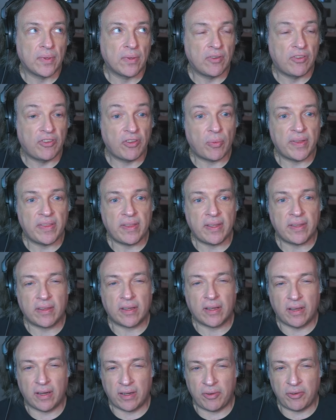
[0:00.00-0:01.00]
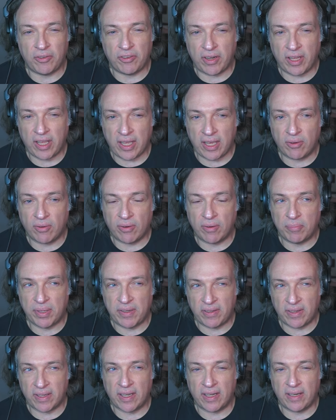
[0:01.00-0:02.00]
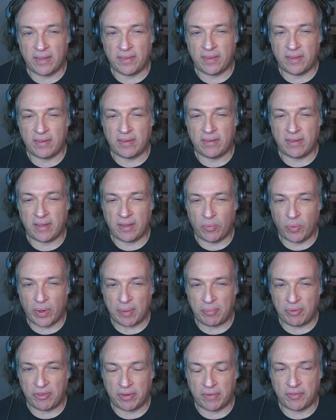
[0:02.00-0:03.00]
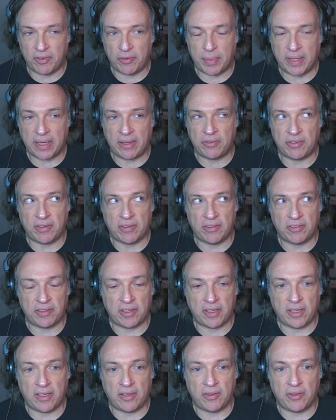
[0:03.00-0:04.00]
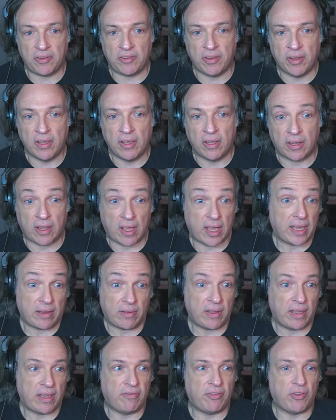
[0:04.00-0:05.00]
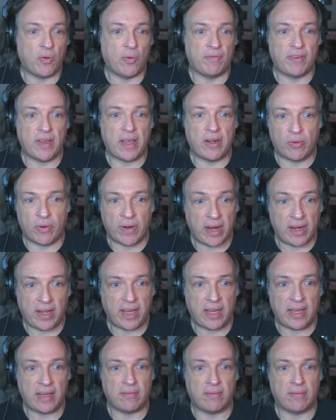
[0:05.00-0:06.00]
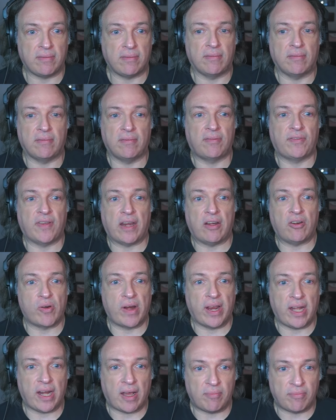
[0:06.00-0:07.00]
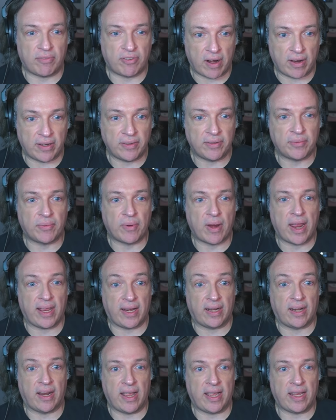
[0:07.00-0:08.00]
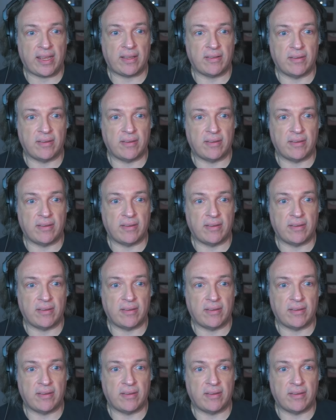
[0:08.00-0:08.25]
so i think the conclusion here particularly in the dweb sort of space is is like if you're federating federate up front right like